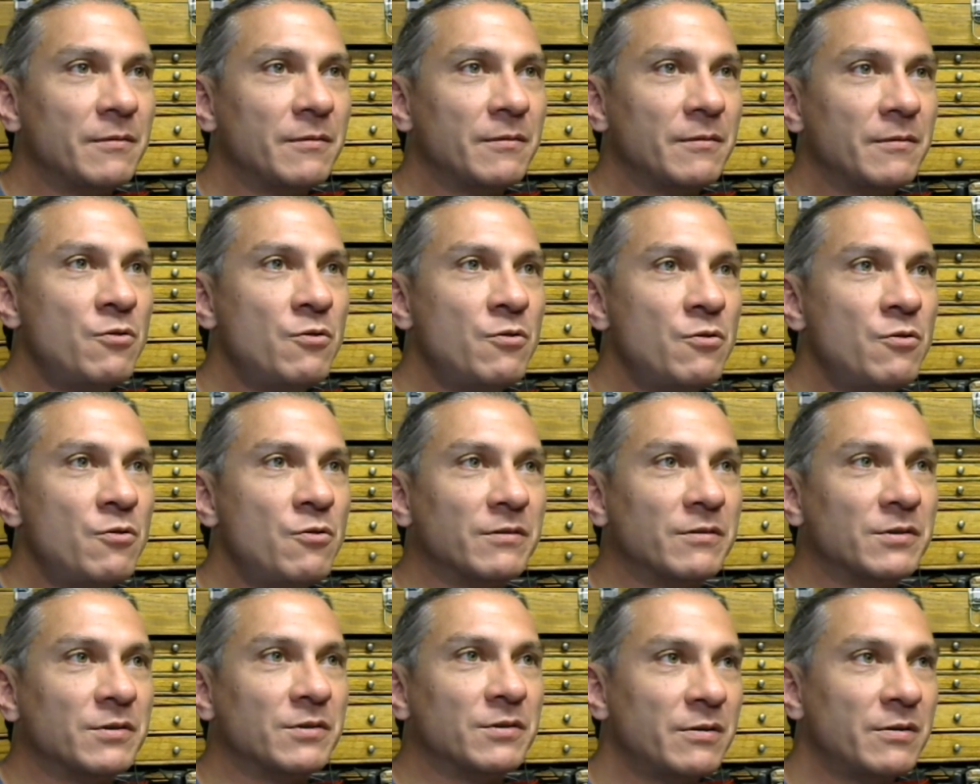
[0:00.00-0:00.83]

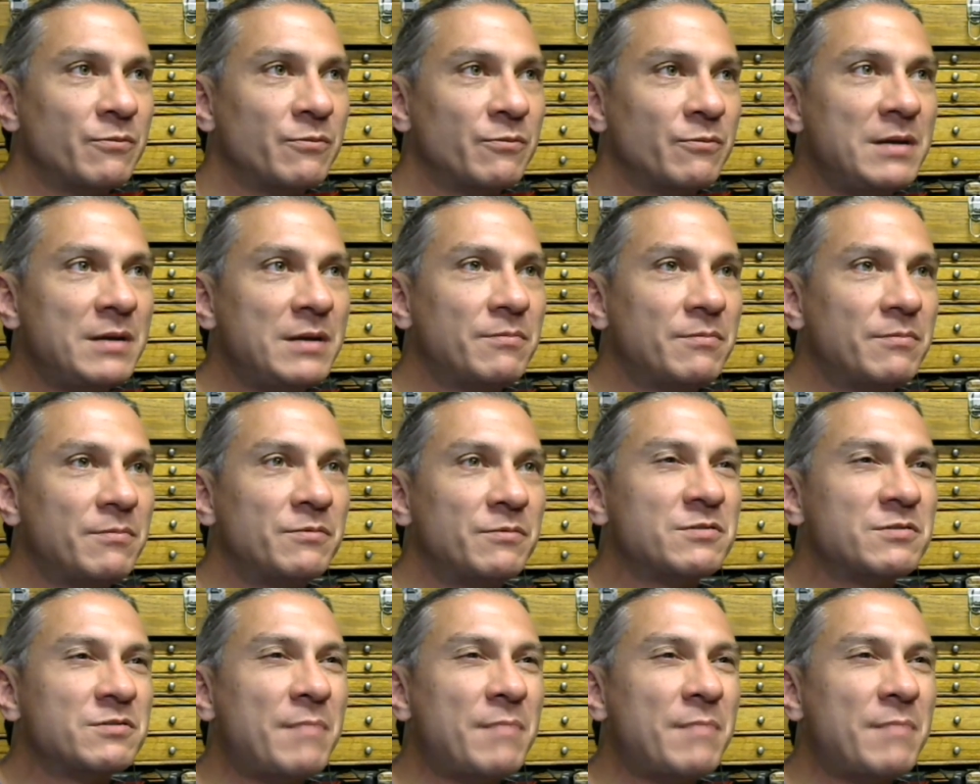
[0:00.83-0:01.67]
whoever's people,
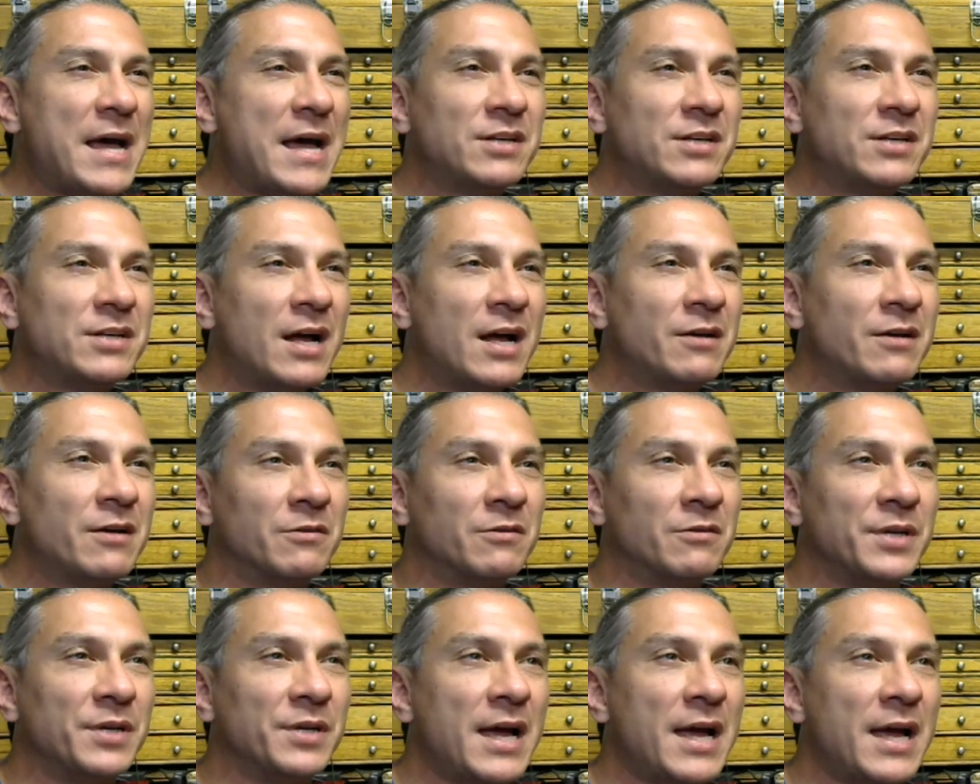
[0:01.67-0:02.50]
just imagine how you're
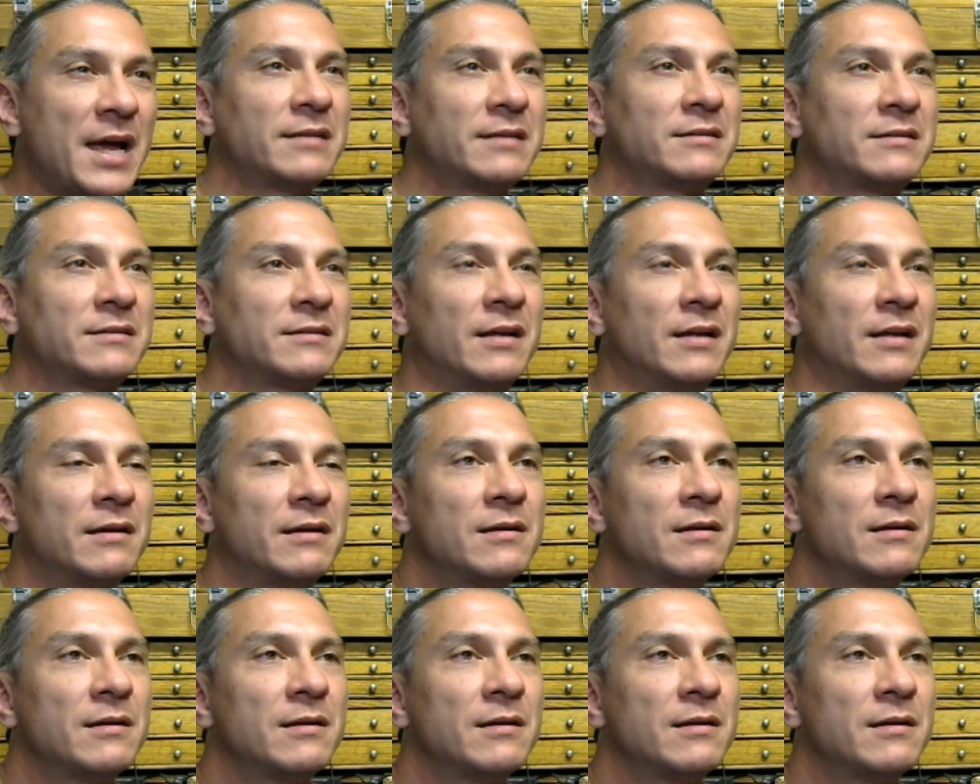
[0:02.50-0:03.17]
gonna react to that.